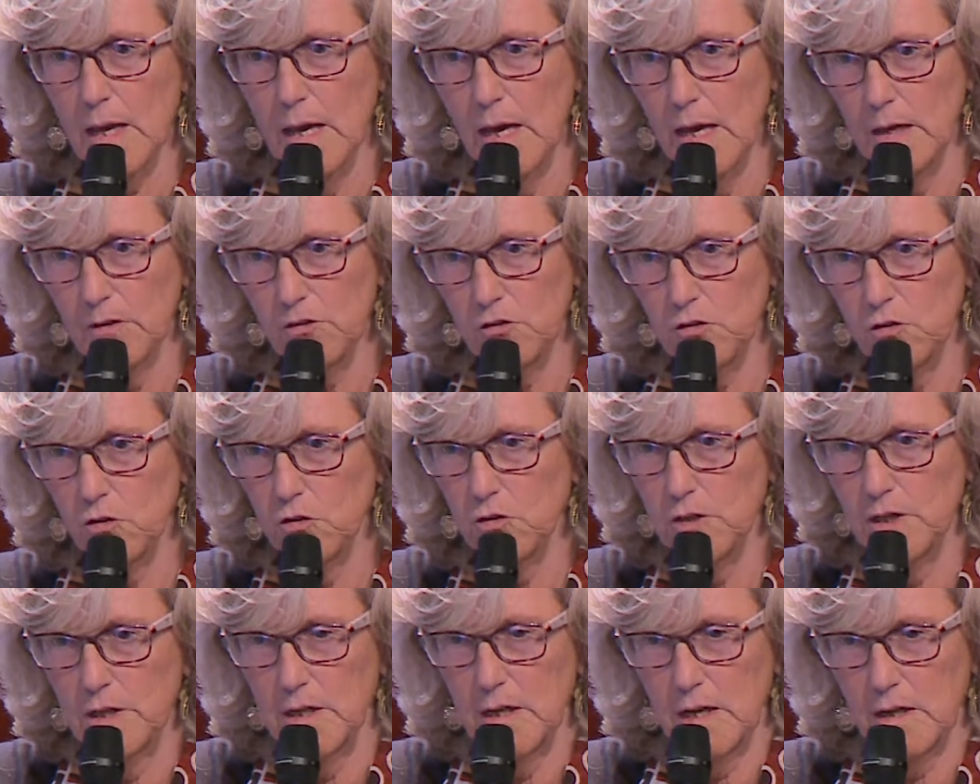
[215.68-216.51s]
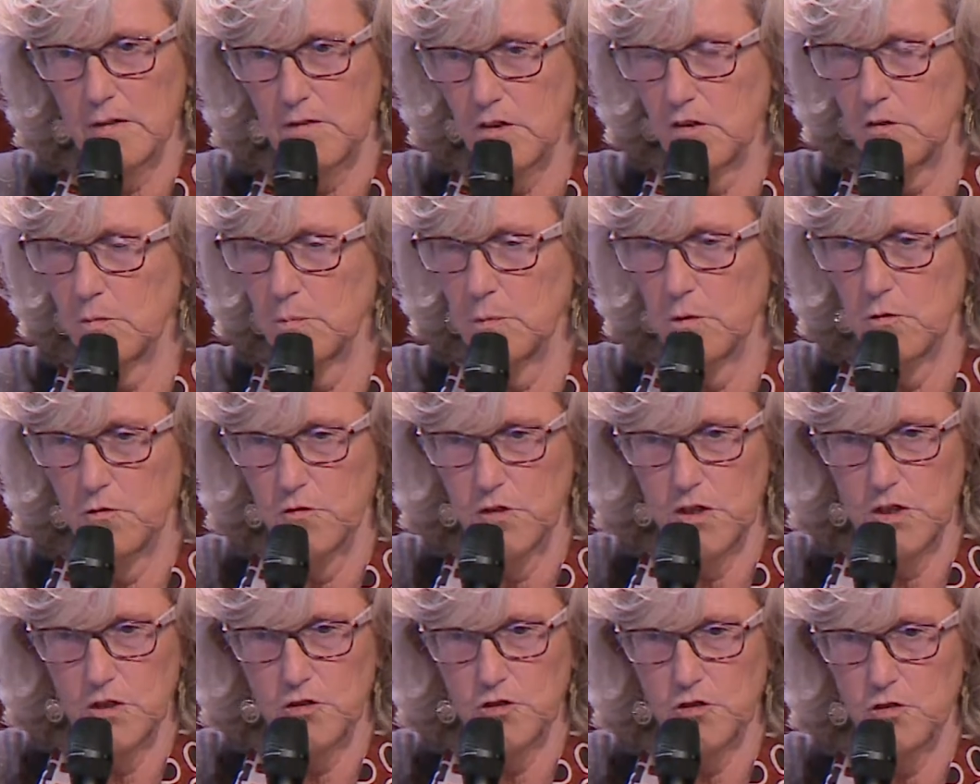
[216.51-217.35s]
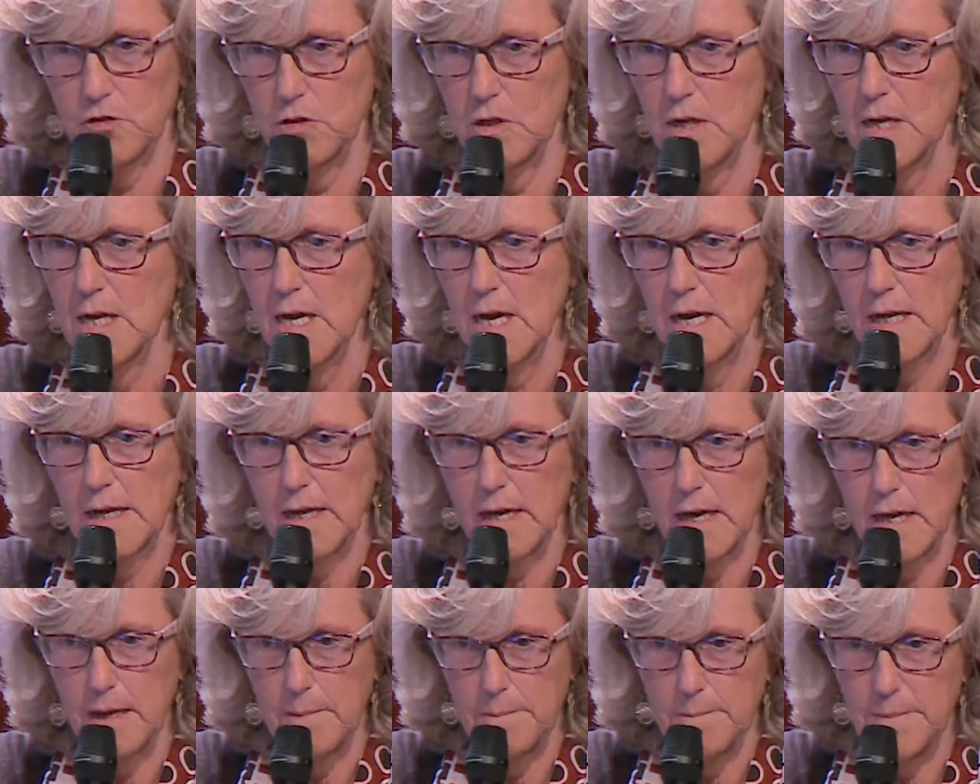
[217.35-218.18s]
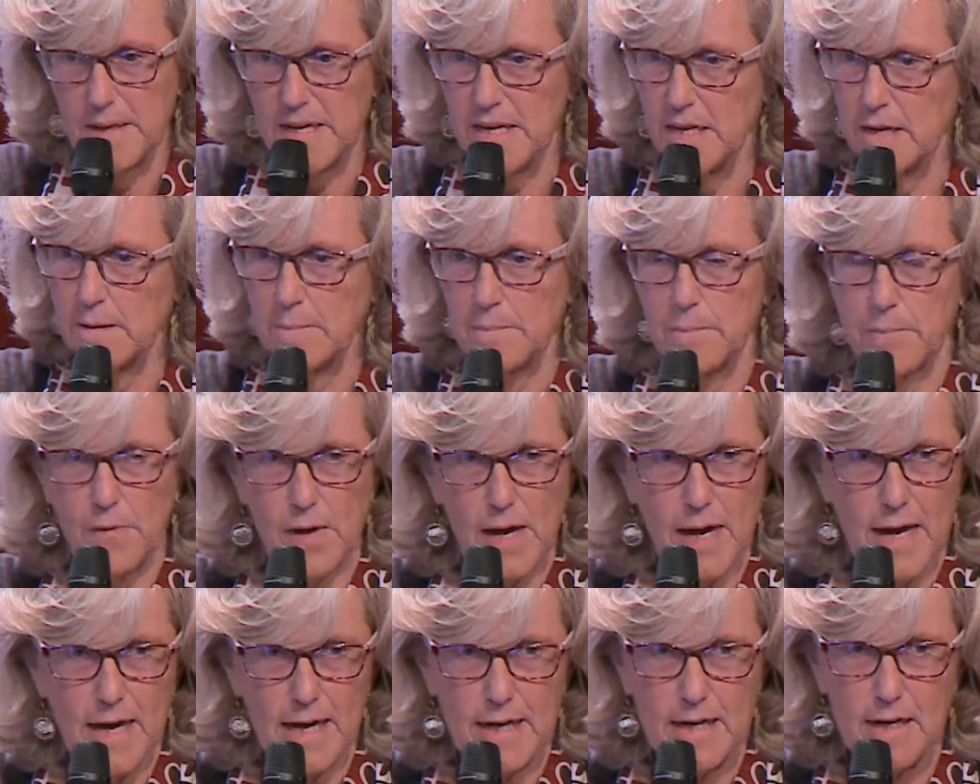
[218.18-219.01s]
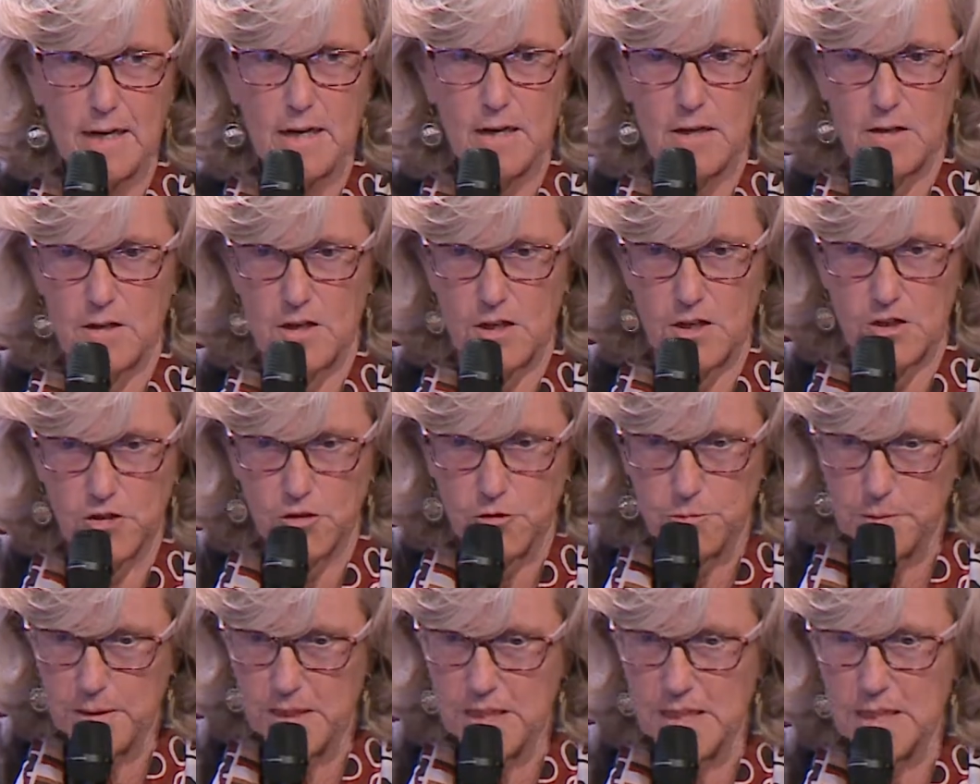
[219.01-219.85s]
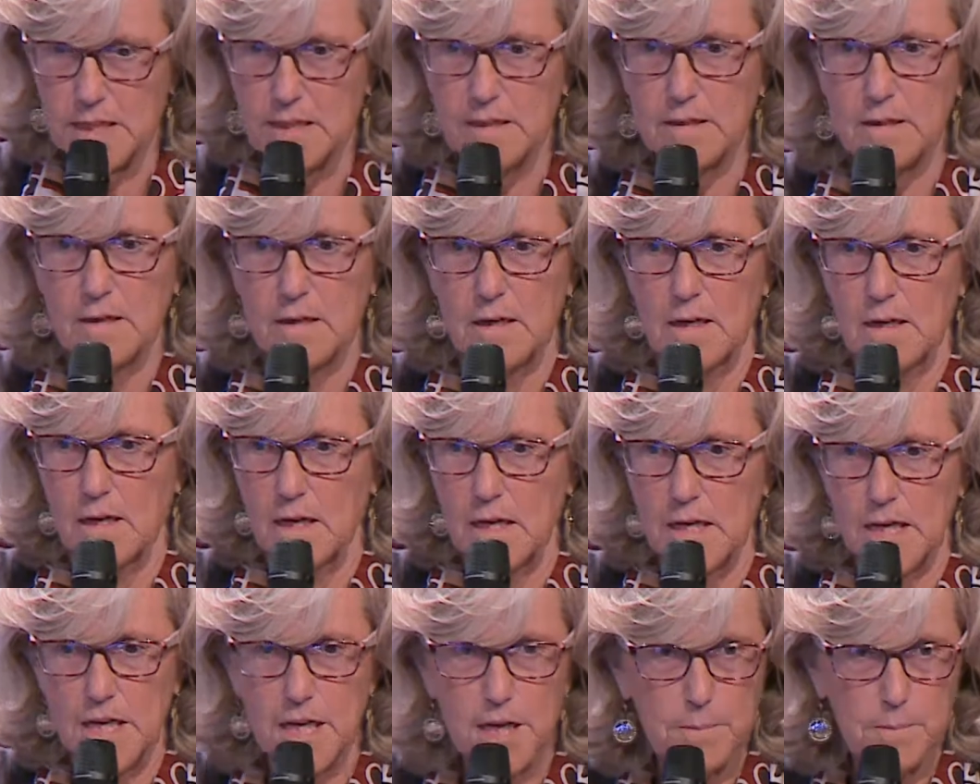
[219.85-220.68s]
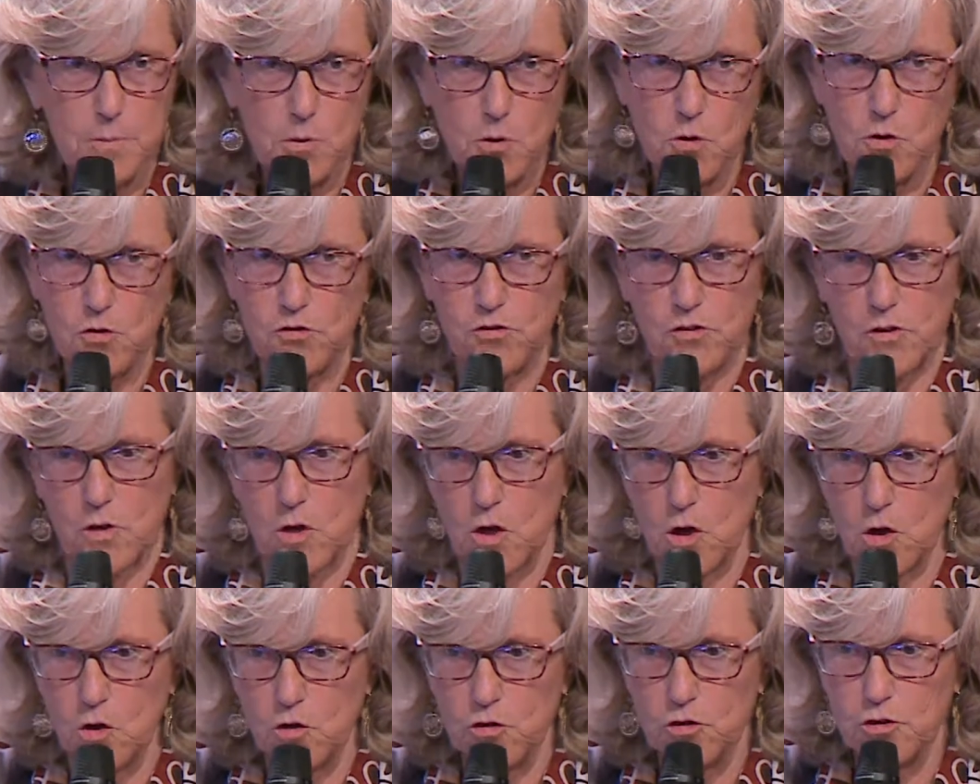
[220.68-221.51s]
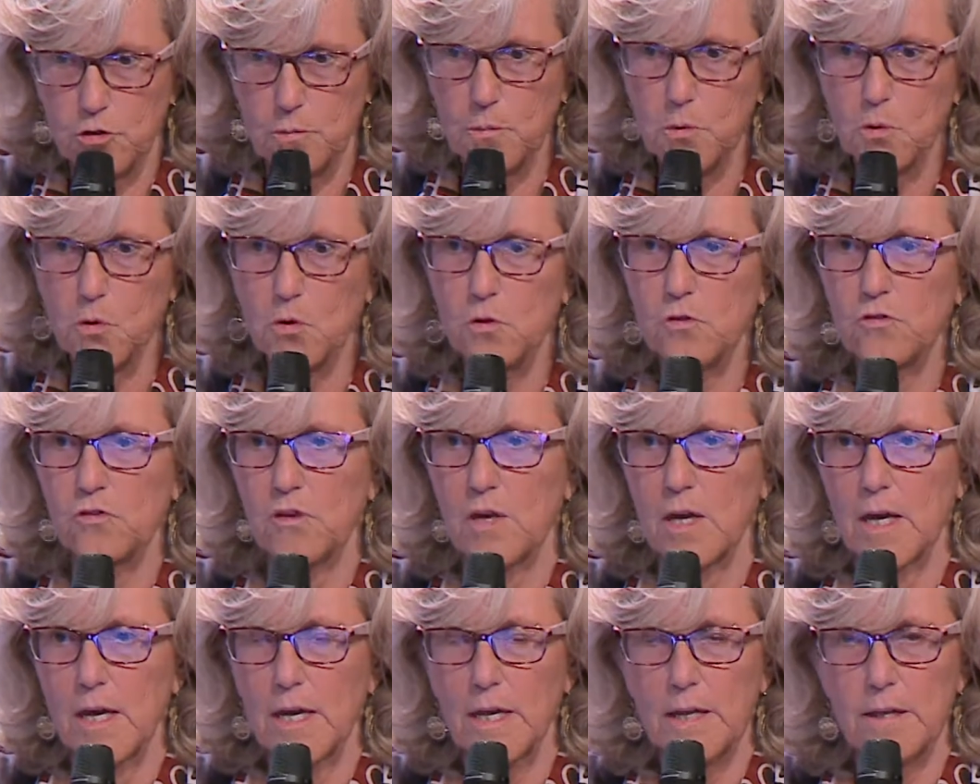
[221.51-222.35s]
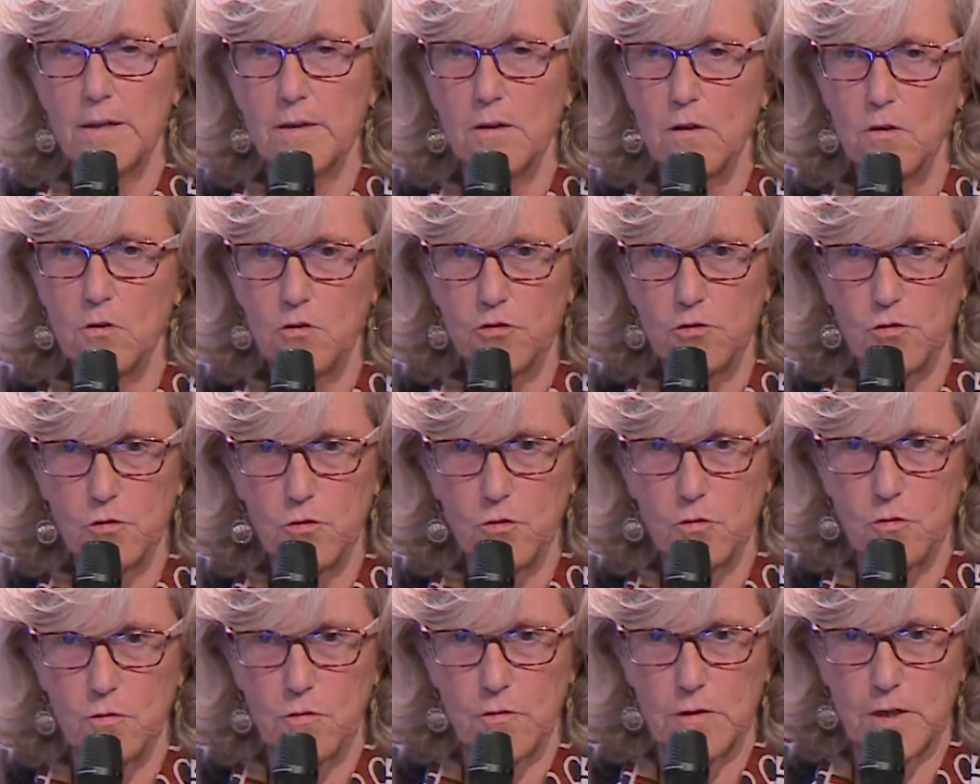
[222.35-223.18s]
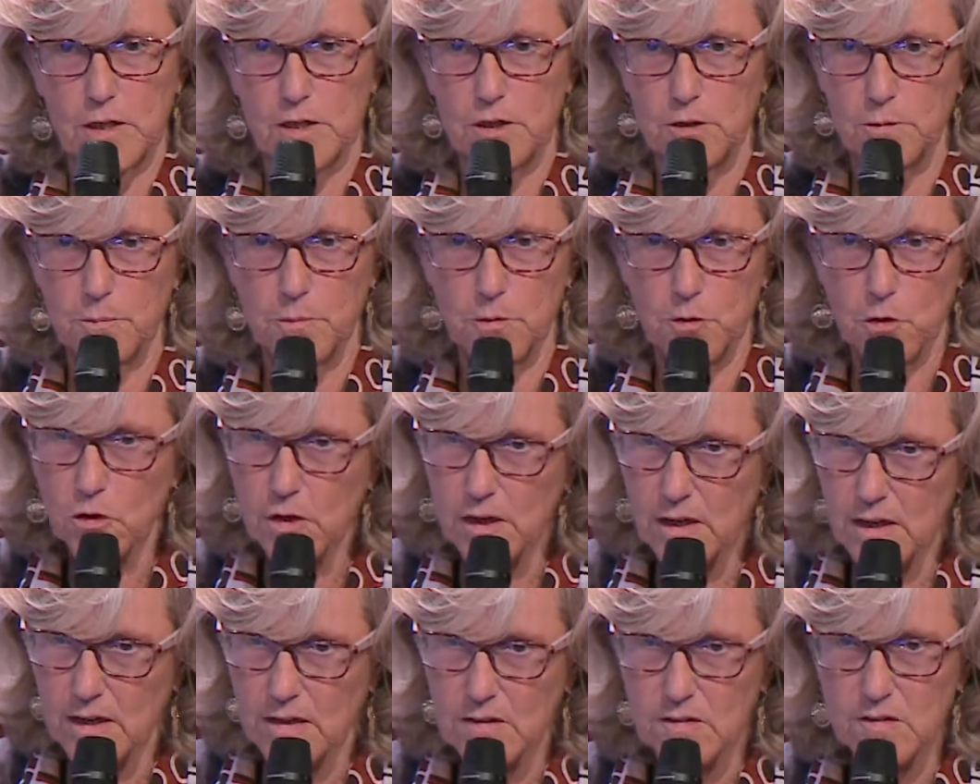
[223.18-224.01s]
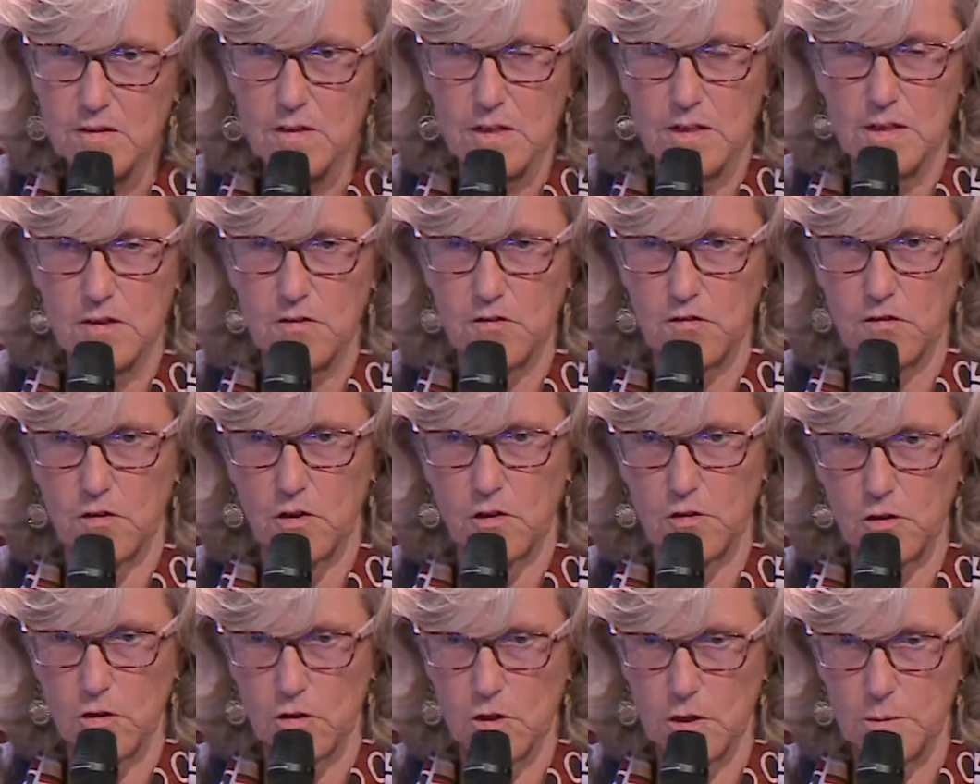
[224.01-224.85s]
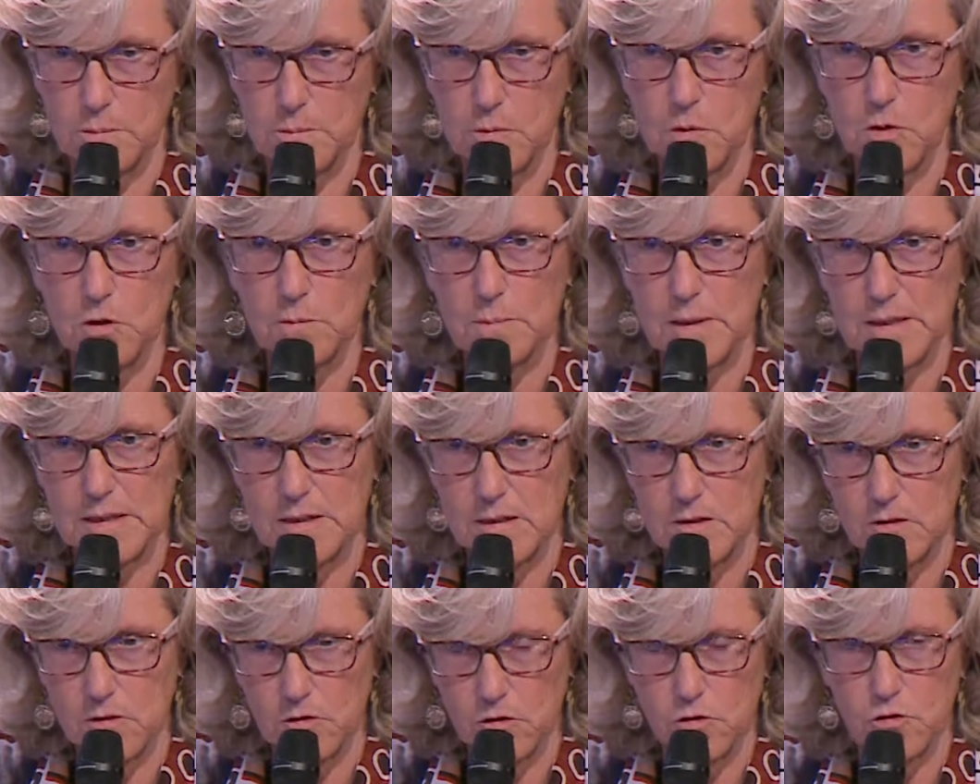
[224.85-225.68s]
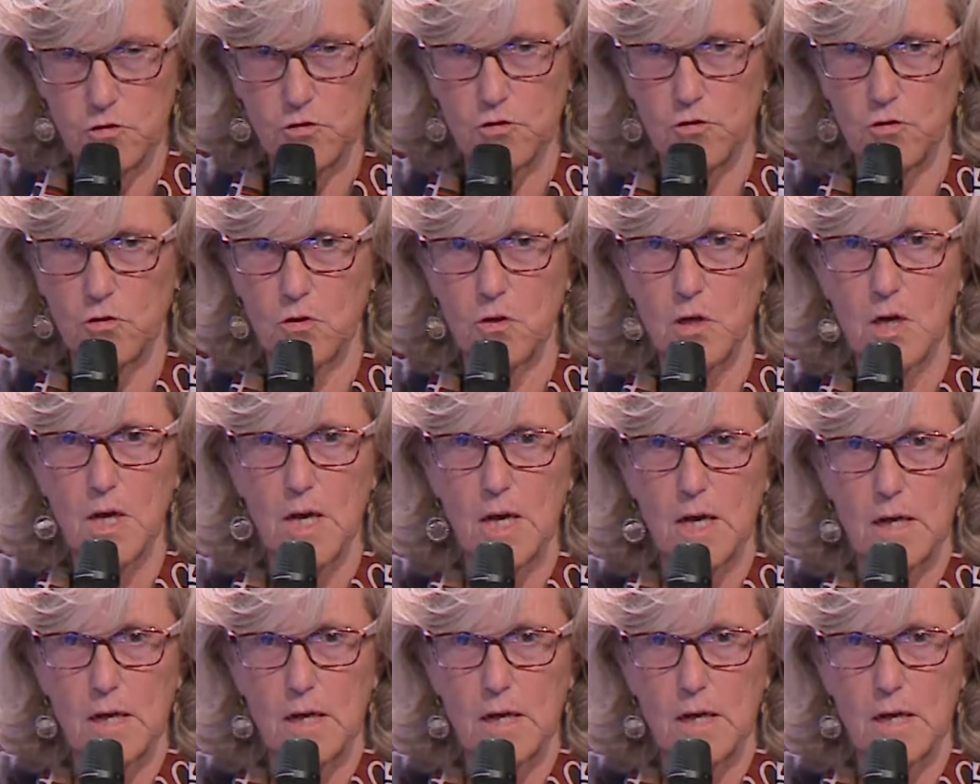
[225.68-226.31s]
So the accessible version can be braille, large print, ebooks, audiobooks, and also radio broadcast. It's not only book, but it's also